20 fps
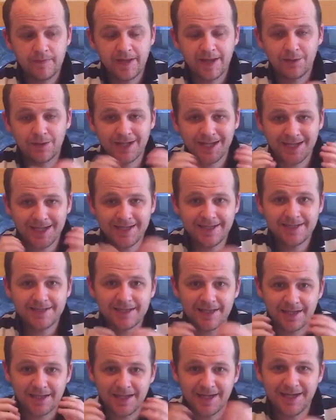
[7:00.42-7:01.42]
they will
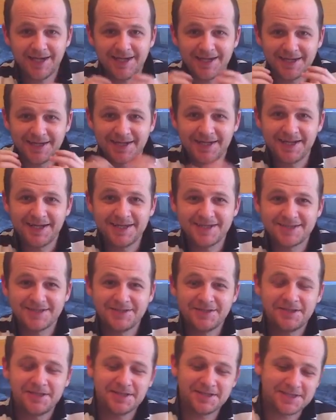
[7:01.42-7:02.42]
eat and eat and eat, so
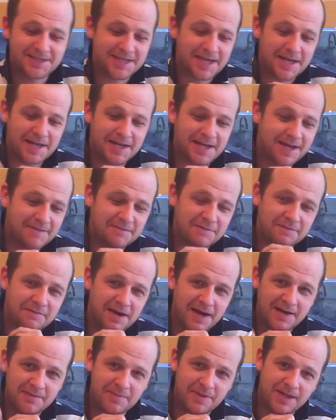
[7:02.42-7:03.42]
you can stand there for
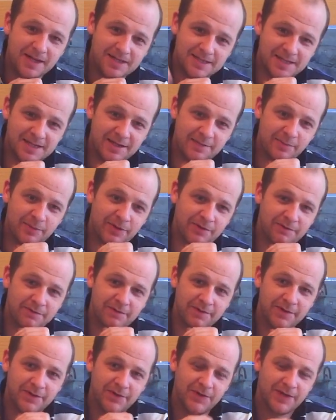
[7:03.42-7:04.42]
5 minutes, keep putting
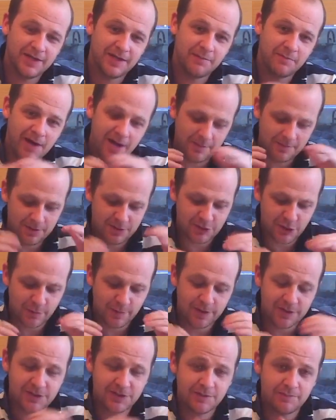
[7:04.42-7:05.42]
food in. It might be
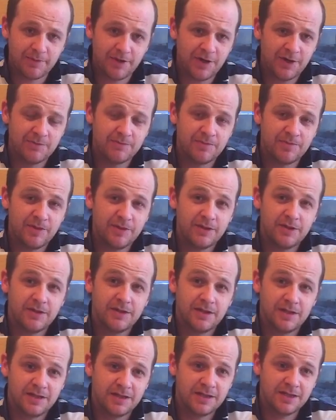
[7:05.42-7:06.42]
dropping to the bottom, but
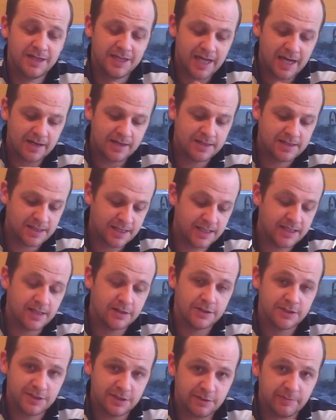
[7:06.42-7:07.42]
you guarantee
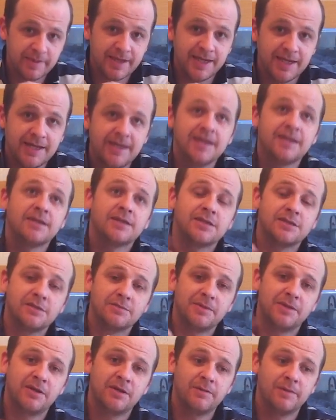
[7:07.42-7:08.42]
they'll still be eating, they'll still
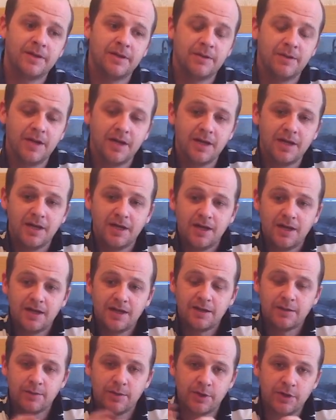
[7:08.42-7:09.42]
be coming up.
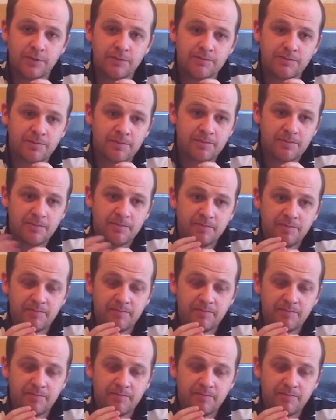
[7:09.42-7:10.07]
They'll come.